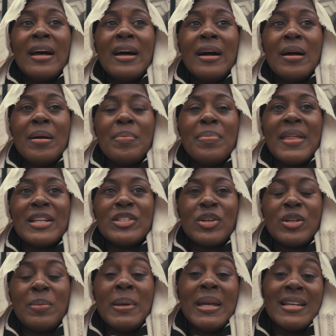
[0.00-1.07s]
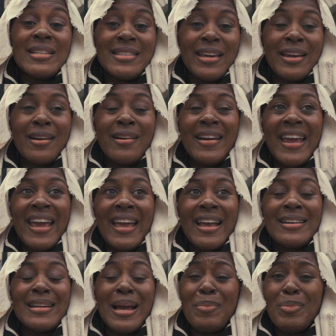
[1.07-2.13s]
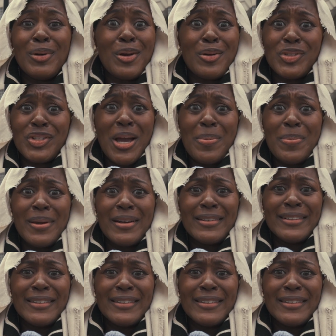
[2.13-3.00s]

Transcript: That's going to meet us there, and I'm going to go shopping.